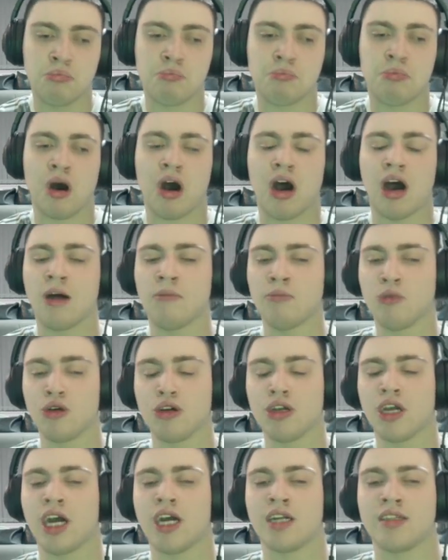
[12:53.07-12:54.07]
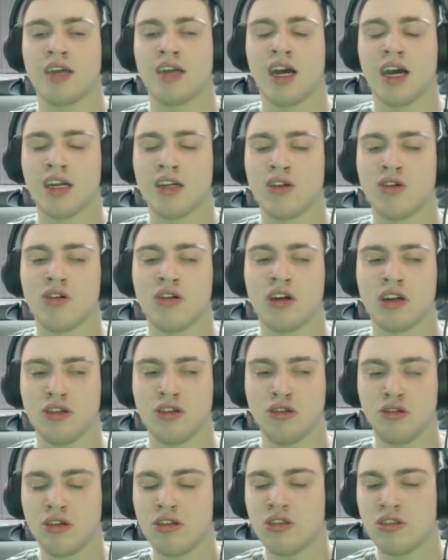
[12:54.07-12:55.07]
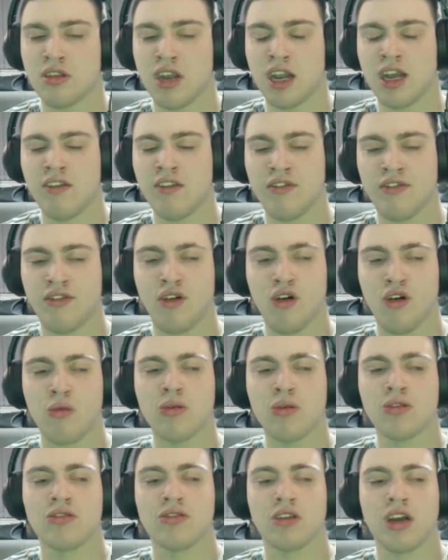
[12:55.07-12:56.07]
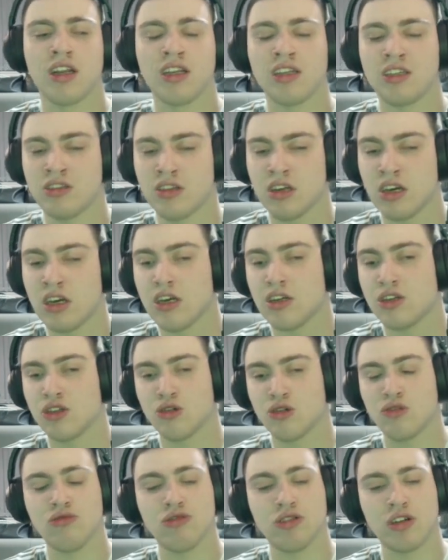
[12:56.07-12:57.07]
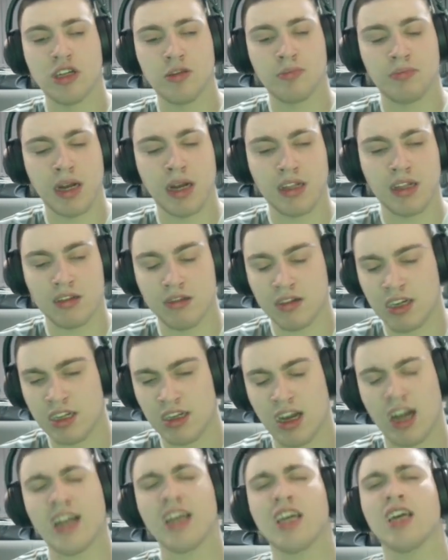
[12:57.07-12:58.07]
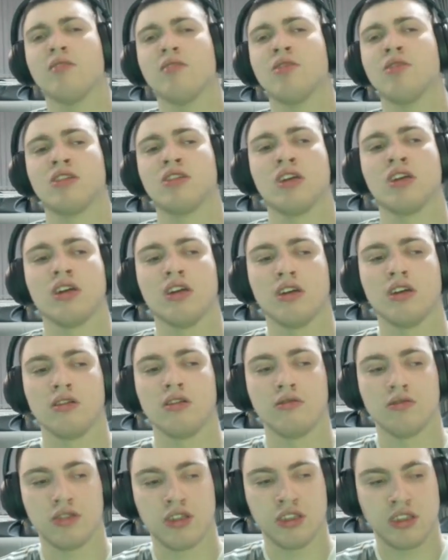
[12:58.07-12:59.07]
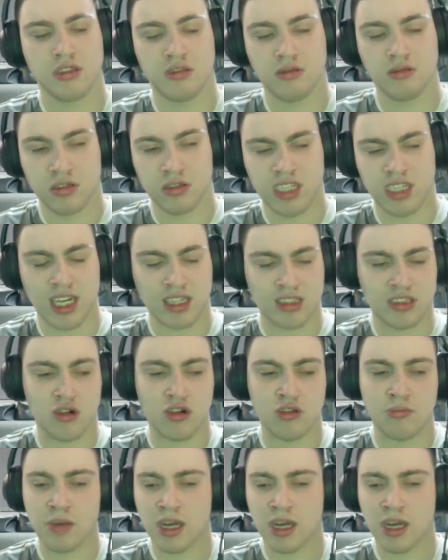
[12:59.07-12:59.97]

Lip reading: But I'm looking at Hatate and going, like, you can drive forward. And he's shown really bit, like, I think it was 60 odd